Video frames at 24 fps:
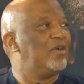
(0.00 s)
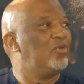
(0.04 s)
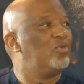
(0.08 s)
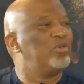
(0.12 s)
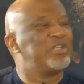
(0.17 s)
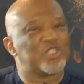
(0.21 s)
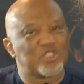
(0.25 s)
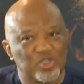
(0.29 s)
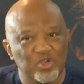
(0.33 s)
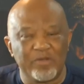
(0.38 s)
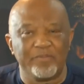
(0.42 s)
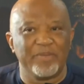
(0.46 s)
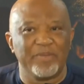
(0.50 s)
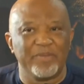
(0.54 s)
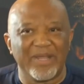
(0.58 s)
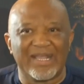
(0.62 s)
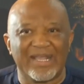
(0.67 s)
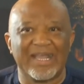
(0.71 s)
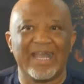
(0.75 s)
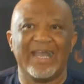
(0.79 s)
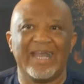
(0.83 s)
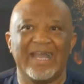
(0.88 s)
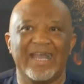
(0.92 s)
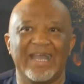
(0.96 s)
We should be
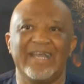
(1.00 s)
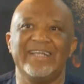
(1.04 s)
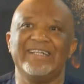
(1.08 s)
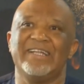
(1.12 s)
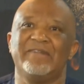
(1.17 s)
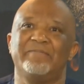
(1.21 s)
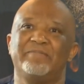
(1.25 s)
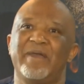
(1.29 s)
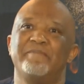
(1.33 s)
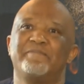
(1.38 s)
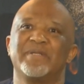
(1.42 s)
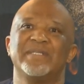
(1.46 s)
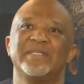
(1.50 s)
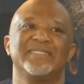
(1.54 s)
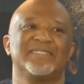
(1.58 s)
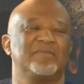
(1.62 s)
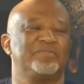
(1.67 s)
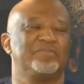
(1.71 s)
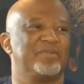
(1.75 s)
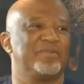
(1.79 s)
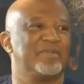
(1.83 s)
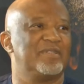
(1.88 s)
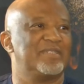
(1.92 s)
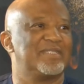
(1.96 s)
guided by
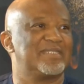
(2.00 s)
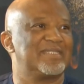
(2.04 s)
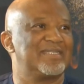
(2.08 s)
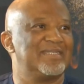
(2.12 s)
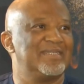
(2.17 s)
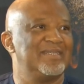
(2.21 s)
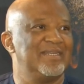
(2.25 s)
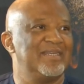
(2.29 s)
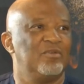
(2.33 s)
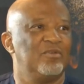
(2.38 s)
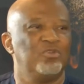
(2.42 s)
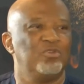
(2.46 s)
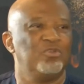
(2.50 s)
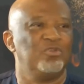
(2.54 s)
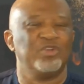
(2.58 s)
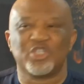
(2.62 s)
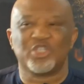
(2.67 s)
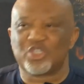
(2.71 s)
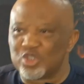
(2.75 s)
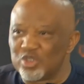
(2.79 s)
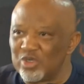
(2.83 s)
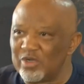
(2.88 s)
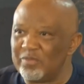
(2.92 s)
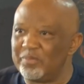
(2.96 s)
principles. We
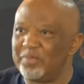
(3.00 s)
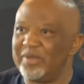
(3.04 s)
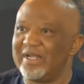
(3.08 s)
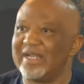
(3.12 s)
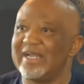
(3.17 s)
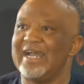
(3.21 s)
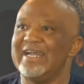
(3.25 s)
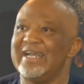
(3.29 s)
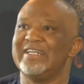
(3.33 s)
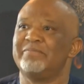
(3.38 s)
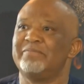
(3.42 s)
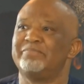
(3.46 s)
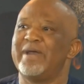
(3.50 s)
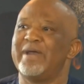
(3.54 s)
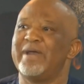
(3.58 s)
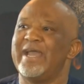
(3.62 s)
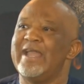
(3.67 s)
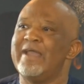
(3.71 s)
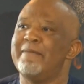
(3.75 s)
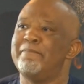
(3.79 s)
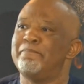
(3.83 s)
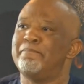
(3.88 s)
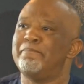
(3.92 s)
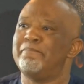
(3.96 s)
should be guided by
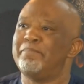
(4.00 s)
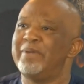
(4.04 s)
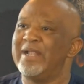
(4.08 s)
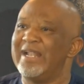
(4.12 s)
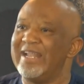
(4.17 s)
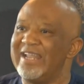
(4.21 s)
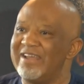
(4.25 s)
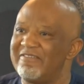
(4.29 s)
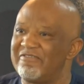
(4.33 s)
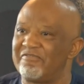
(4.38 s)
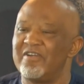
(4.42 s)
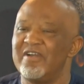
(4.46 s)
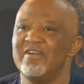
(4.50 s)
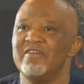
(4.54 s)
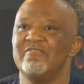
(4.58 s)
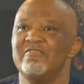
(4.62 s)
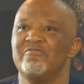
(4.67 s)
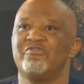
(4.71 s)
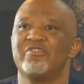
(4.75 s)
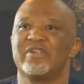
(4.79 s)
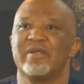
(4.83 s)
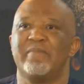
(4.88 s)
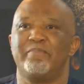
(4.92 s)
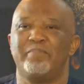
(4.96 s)
a belief
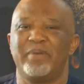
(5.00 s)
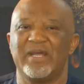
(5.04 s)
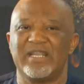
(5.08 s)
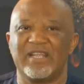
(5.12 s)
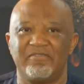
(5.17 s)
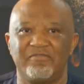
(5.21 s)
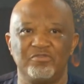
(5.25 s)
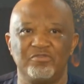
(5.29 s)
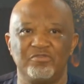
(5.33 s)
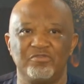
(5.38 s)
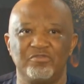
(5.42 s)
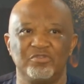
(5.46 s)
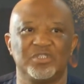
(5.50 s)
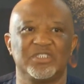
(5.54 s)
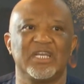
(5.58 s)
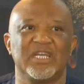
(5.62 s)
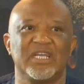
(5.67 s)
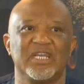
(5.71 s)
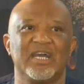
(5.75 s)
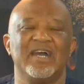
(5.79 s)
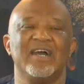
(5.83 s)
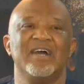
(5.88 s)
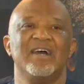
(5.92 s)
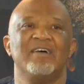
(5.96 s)
for a better
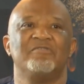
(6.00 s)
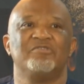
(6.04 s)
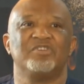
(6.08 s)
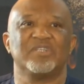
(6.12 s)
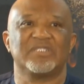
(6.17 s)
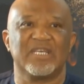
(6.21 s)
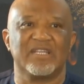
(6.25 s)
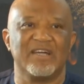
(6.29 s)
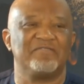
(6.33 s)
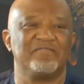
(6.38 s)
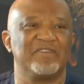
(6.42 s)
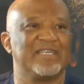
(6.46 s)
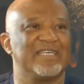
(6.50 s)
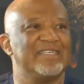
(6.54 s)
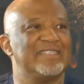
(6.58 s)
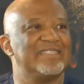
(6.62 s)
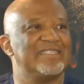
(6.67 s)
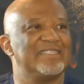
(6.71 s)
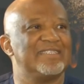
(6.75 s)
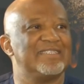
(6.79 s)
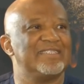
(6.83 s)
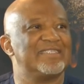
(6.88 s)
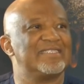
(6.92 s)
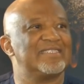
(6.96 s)
future for South
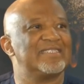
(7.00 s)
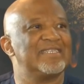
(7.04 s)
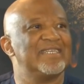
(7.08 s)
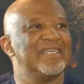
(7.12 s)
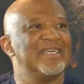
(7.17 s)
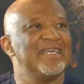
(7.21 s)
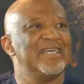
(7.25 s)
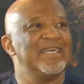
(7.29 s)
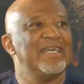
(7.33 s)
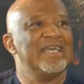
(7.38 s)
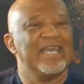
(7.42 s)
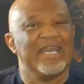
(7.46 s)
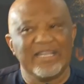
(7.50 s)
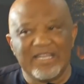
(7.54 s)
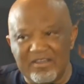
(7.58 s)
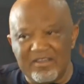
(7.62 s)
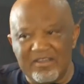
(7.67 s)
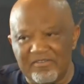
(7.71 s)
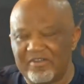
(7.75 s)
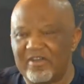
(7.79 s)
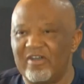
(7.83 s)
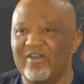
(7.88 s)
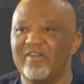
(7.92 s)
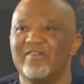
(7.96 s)
Africans. And
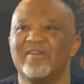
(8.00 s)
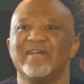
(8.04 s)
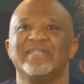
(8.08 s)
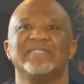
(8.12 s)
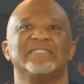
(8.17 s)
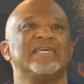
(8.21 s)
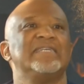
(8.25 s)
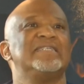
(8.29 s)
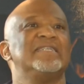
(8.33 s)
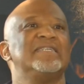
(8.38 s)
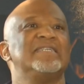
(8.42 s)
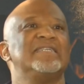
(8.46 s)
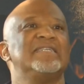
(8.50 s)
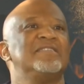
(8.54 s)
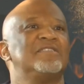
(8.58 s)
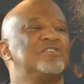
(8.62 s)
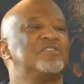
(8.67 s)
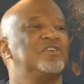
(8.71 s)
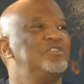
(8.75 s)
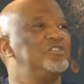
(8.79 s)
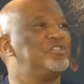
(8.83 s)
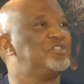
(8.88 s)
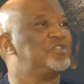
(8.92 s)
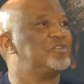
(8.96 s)
if our organizations
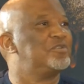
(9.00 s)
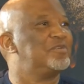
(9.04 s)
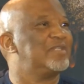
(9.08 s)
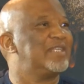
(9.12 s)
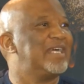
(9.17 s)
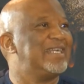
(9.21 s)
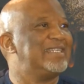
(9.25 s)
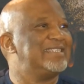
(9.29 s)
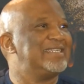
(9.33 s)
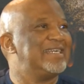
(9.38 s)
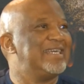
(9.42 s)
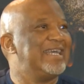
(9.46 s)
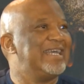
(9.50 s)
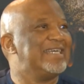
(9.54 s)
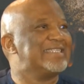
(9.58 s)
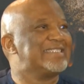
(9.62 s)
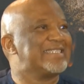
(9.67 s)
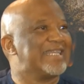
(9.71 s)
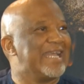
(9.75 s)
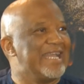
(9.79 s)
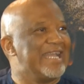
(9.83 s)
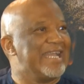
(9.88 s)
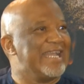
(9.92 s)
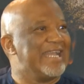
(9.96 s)
don't do that
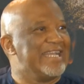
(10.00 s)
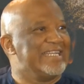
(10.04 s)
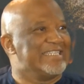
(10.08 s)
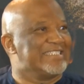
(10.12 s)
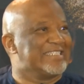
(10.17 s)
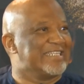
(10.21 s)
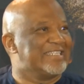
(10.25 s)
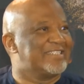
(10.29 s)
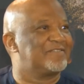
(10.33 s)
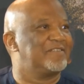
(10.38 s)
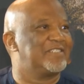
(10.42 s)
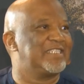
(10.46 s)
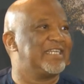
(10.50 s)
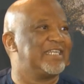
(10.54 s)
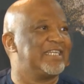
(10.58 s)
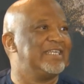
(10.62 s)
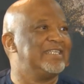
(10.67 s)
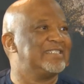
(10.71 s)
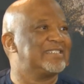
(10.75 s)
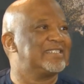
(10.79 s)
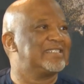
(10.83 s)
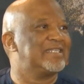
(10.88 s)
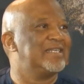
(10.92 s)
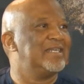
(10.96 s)
as agents for
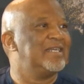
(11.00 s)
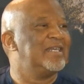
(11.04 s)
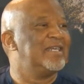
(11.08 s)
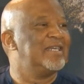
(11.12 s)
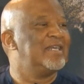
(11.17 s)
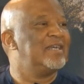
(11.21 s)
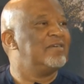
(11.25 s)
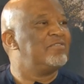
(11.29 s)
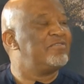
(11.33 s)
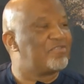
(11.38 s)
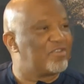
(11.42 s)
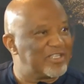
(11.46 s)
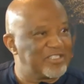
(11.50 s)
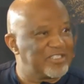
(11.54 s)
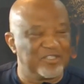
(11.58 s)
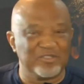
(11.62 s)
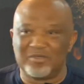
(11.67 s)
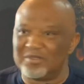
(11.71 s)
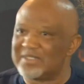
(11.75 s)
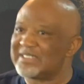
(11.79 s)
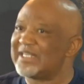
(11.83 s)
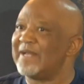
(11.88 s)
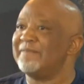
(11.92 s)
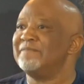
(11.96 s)
change, we've got to
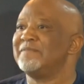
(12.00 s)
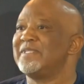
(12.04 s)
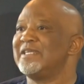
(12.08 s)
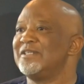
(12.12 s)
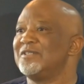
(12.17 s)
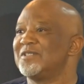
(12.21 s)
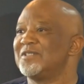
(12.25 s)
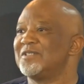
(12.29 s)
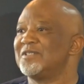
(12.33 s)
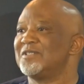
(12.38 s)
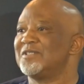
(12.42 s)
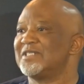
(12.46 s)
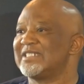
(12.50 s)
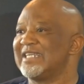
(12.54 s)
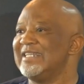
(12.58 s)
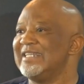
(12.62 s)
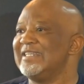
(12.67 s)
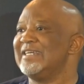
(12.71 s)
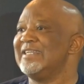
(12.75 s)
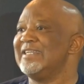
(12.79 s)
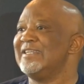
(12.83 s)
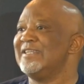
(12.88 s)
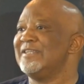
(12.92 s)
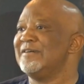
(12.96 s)
do something to
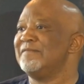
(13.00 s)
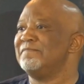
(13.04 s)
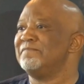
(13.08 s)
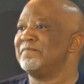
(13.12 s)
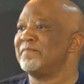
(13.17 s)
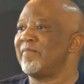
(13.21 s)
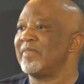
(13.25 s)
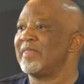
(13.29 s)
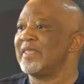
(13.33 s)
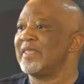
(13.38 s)
strengthen them,